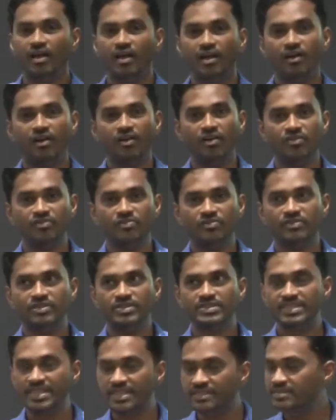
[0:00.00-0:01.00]
On the
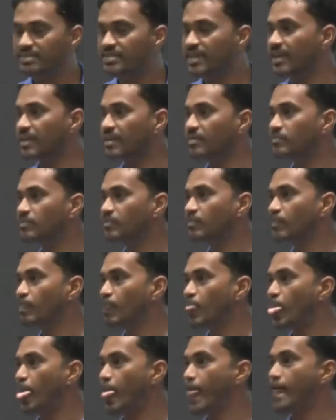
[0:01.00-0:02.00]
6th day,
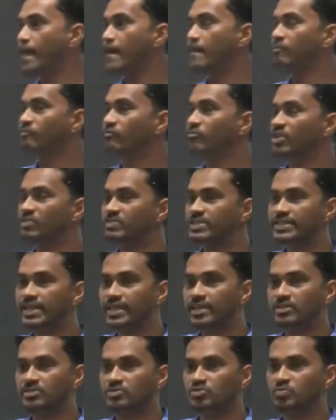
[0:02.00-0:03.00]
we were
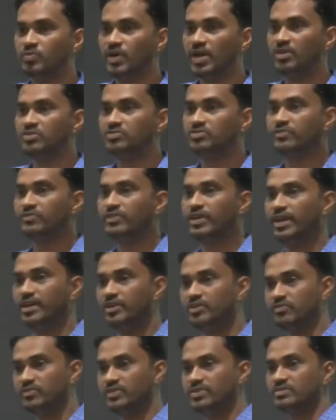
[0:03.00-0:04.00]
taken to Microsoft
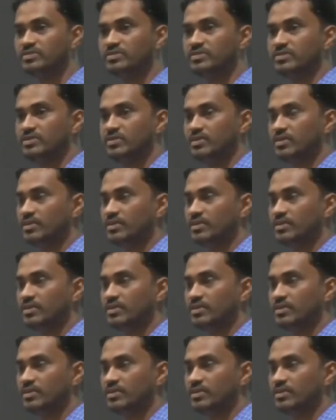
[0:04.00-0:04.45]
head office.